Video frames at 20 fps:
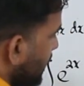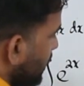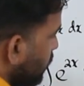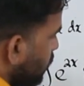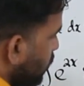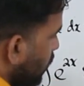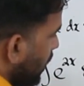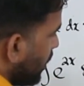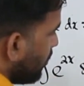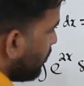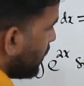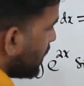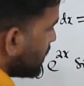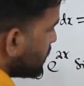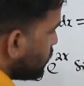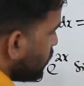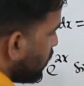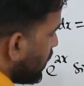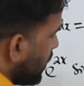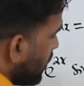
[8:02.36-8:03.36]
one
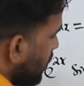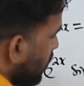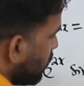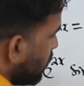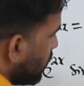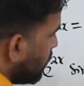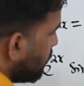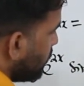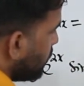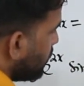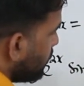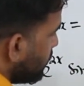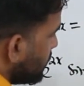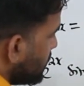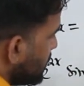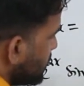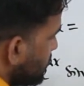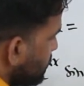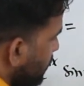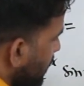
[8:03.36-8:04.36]
plus one over four,
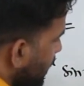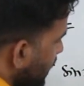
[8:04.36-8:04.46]
which is five